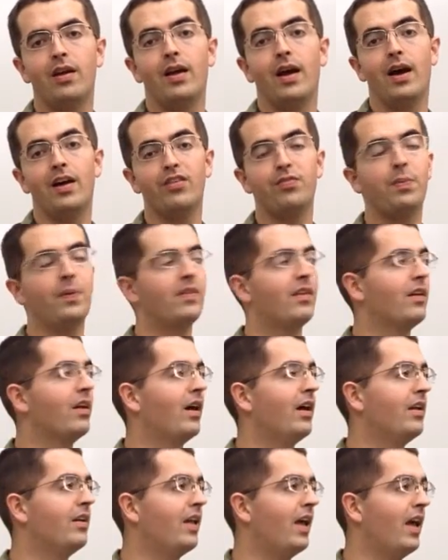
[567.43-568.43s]
I spent the
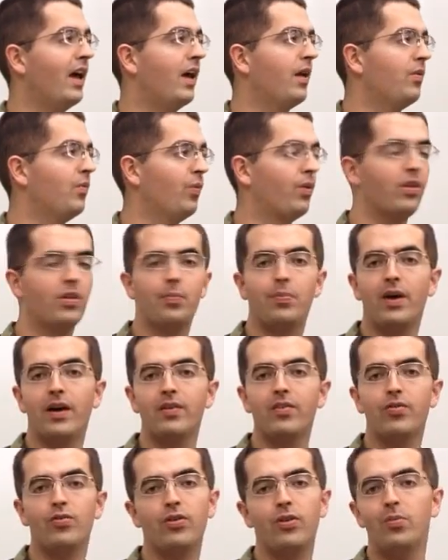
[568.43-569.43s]
night at one of the
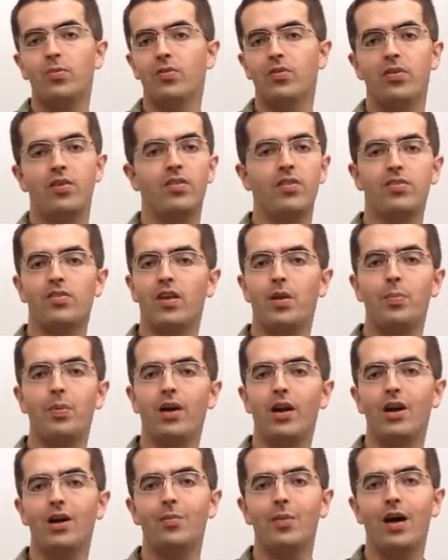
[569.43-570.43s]
practice rooms, just set up an
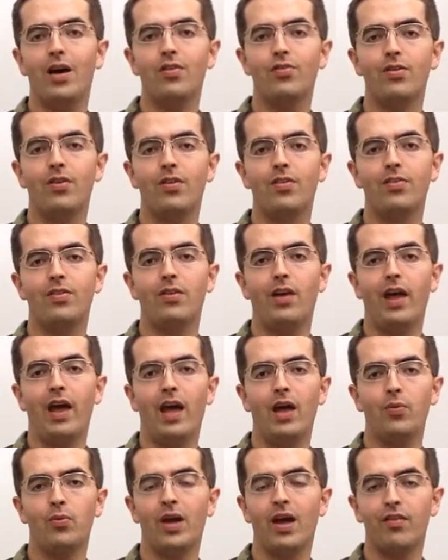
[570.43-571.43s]
air mattress,
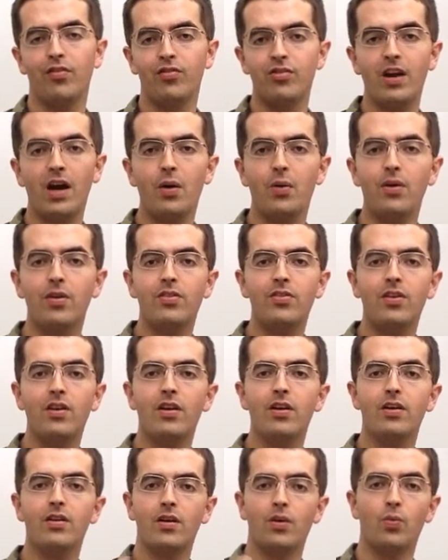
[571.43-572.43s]
and we have showers
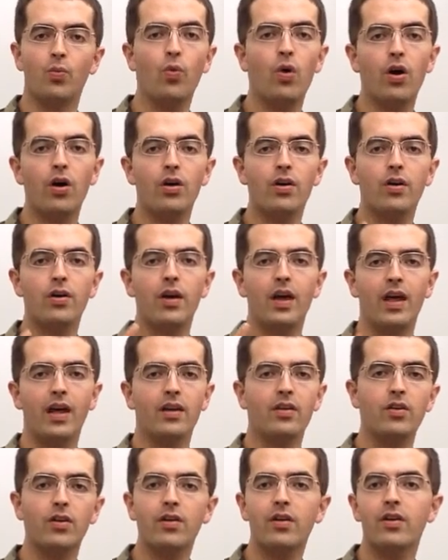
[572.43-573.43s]
here, and water,
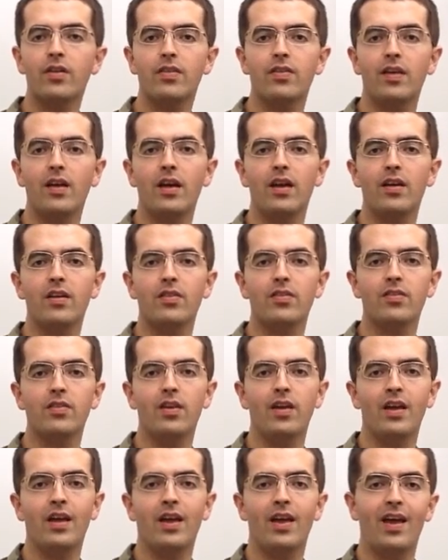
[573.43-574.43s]
and cooking things,
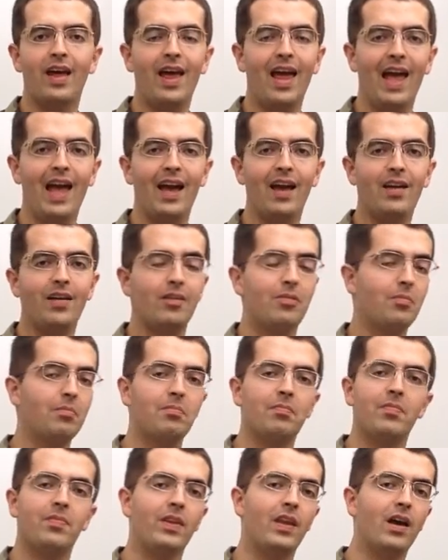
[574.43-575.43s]
and
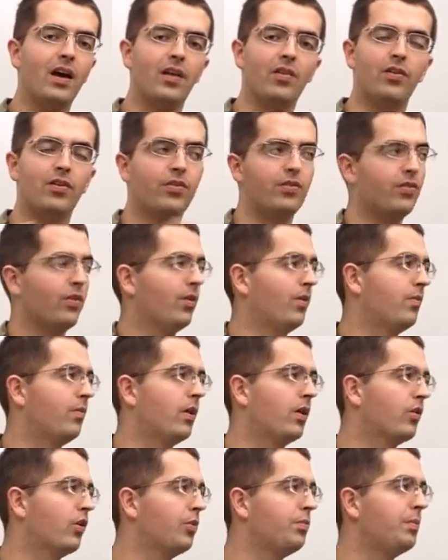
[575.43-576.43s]
yeah, there's
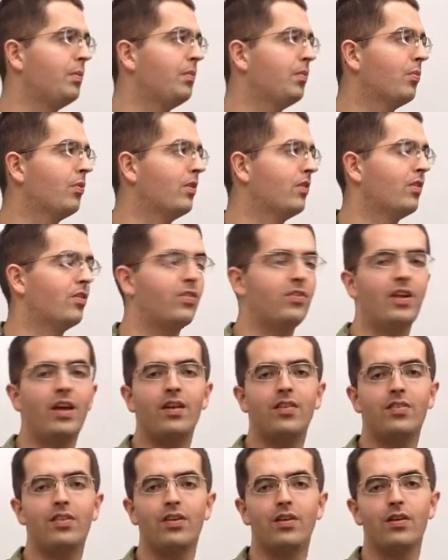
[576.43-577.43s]
a group of people that just
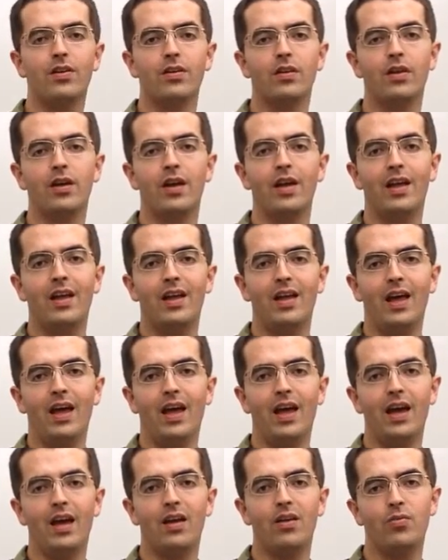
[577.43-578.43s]
stays here,
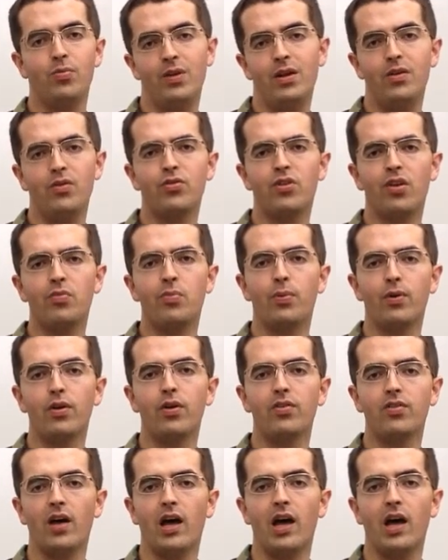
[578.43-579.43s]
and we usually have a pretty
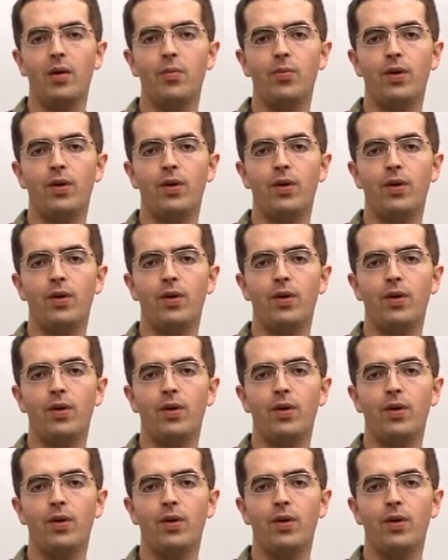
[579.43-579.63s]
good time.